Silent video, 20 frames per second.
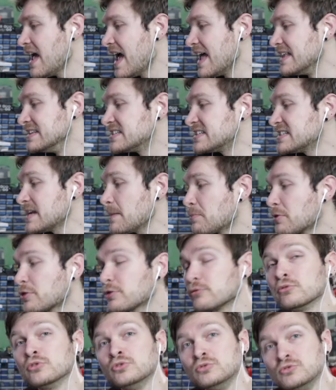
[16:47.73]
and step
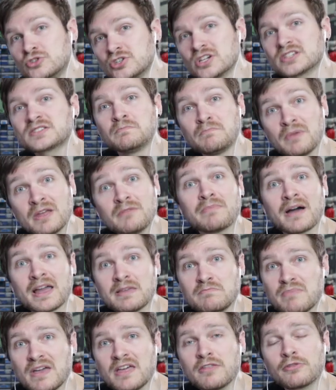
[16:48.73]
through just bit by
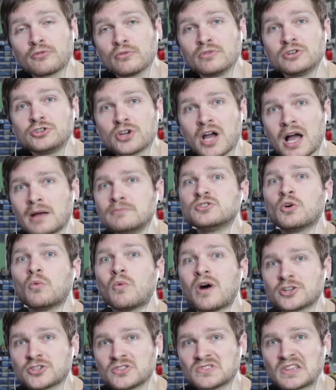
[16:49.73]
bit through a job to
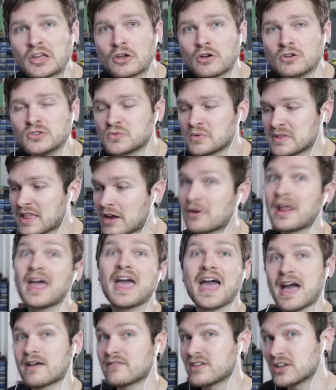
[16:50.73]
watch as it goes without
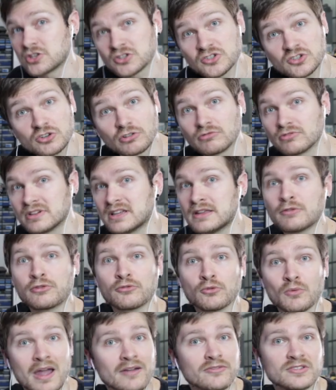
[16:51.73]
having it just careen
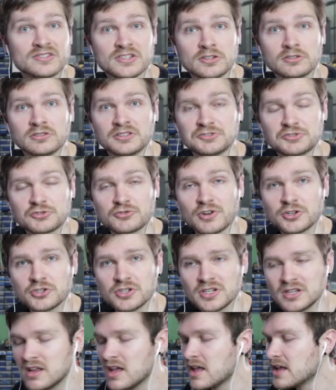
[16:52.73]
through every single
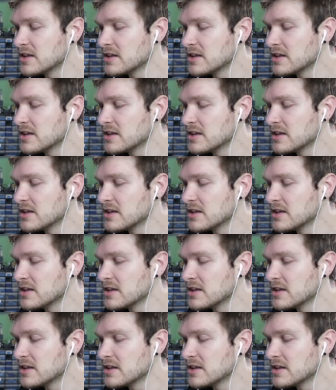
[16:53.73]
instruction.